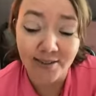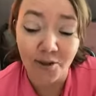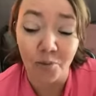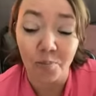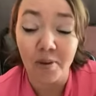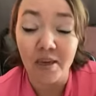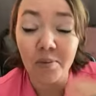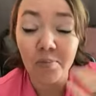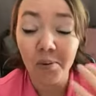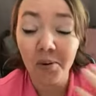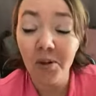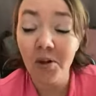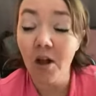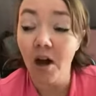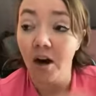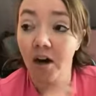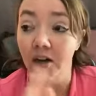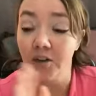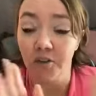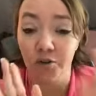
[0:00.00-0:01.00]
So people
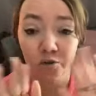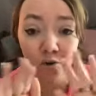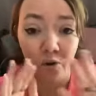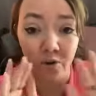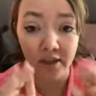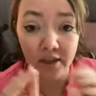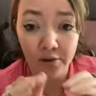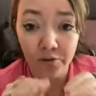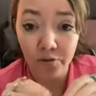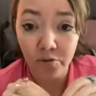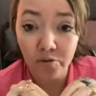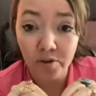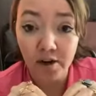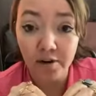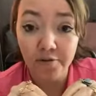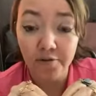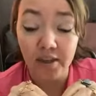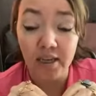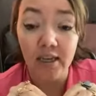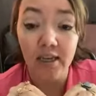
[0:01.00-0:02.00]
are scrolling through
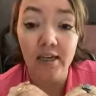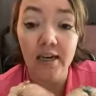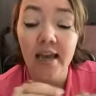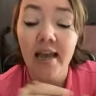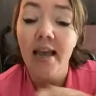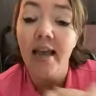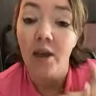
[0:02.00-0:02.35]
their feed,